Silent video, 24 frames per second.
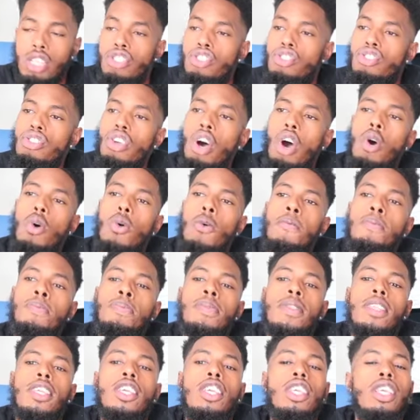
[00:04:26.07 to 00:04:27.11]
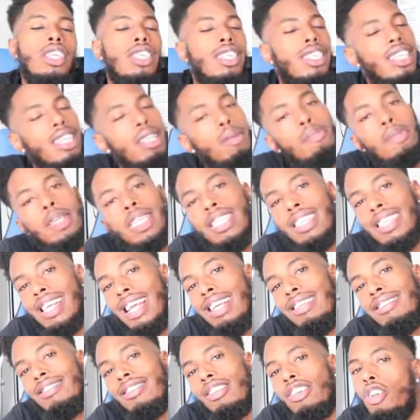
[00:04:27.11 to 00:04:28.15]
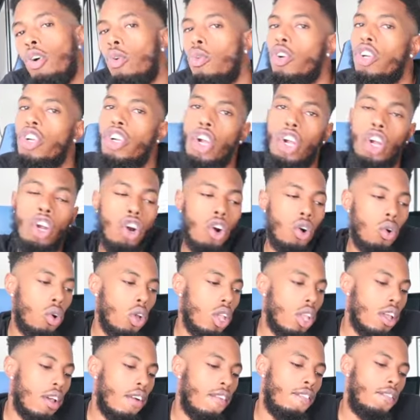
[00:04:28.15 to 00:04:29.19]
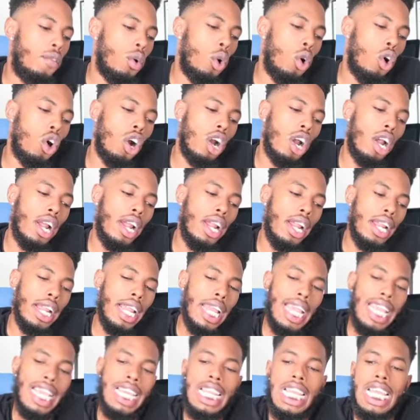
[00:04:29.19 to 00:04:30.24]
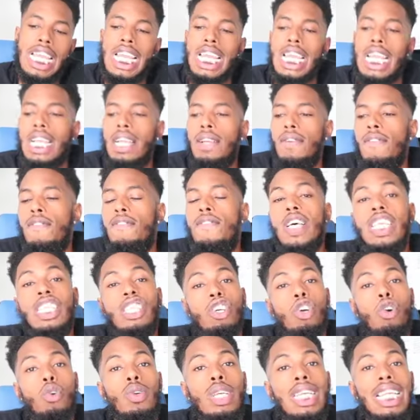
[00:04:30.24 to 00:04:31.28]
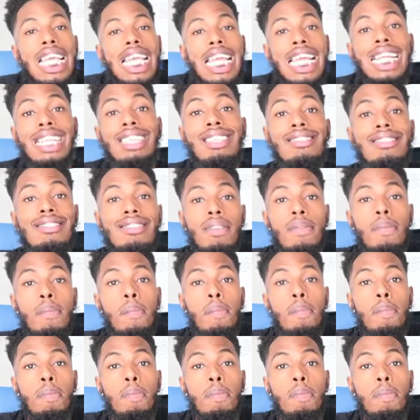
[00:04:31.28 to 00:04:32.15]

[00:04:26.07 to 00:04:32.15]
So, you shouldn't be chasing no girl for any physical needs.